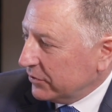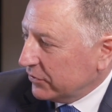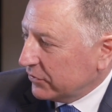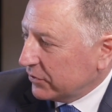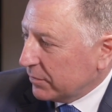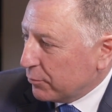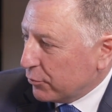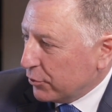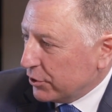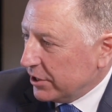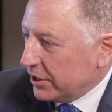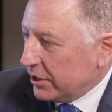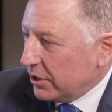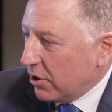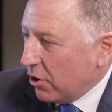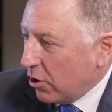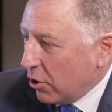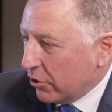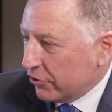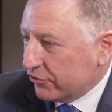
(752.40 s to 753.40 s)
a pretty
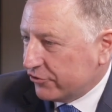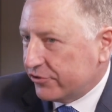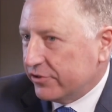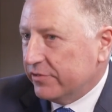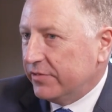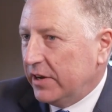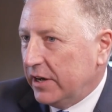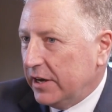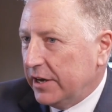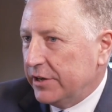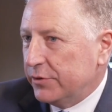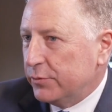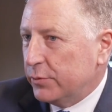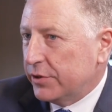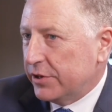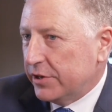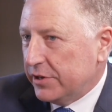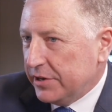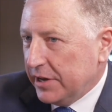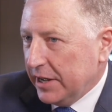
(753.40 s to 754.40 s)
harsh divide
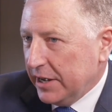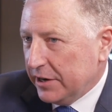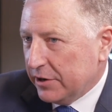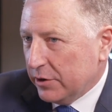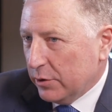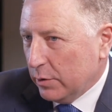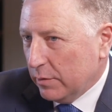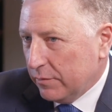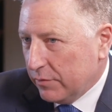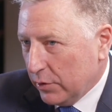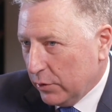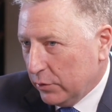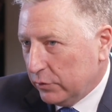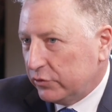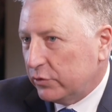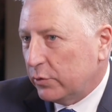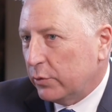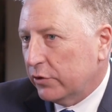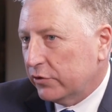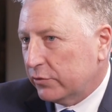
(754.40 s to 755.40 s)
within NATO of those
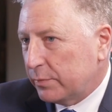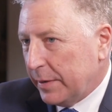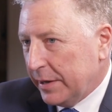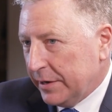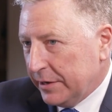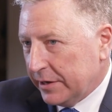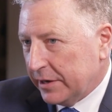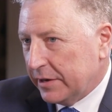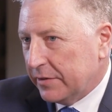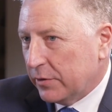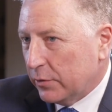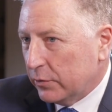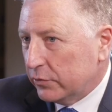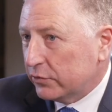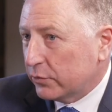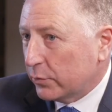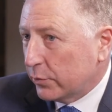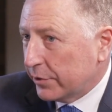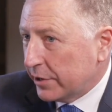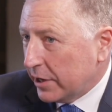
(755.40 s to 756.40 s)
who are spending and those
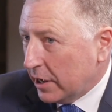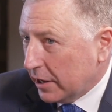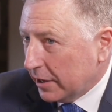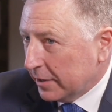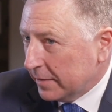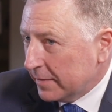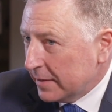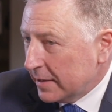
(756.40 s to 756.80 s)
who are not.